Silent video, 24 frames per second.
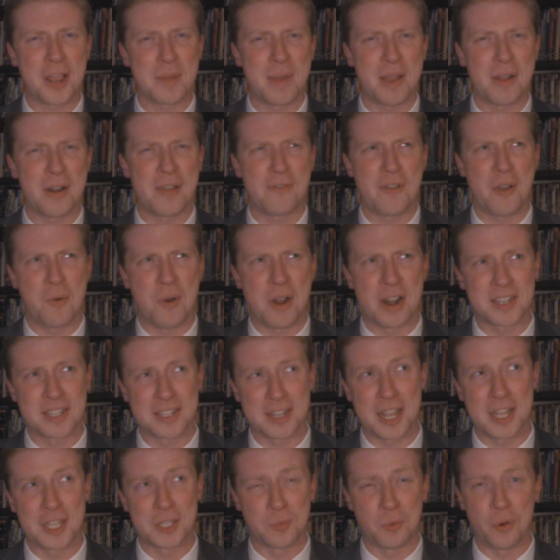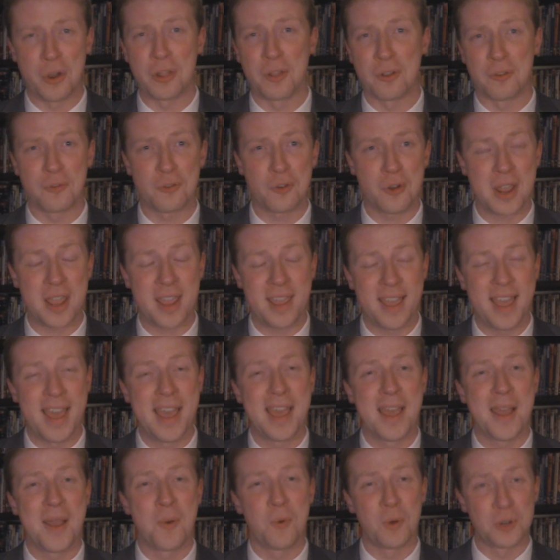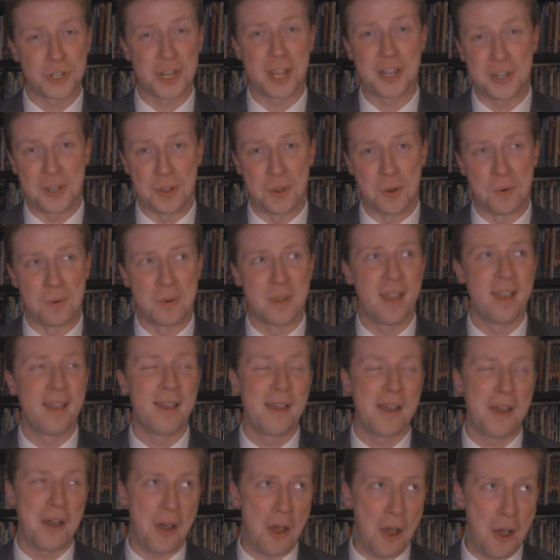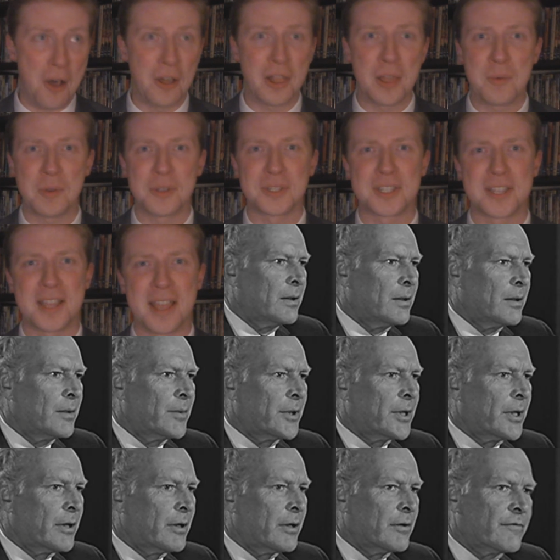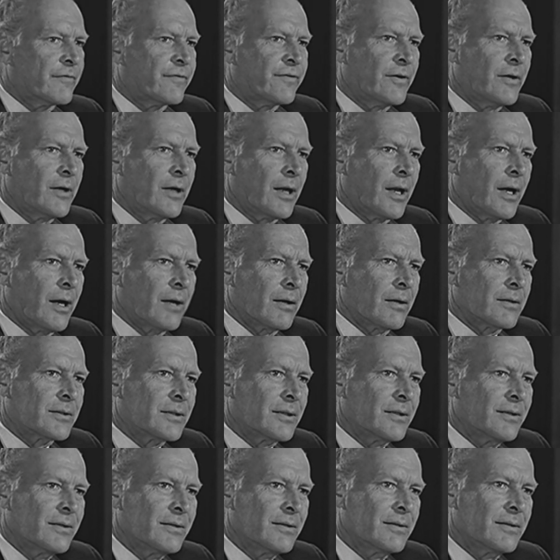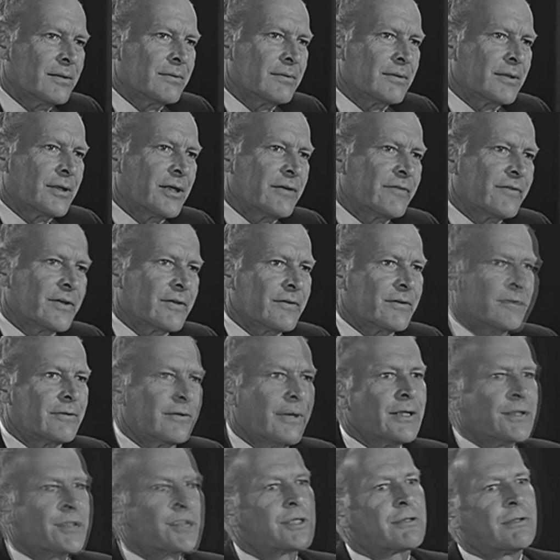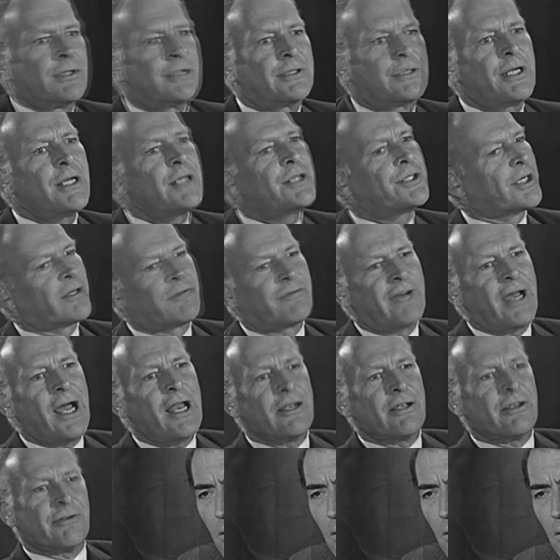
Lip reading: about if I want to stay spoiler-free, which I do. All I will say is that he plays a powerful, wealthy man who arrogantly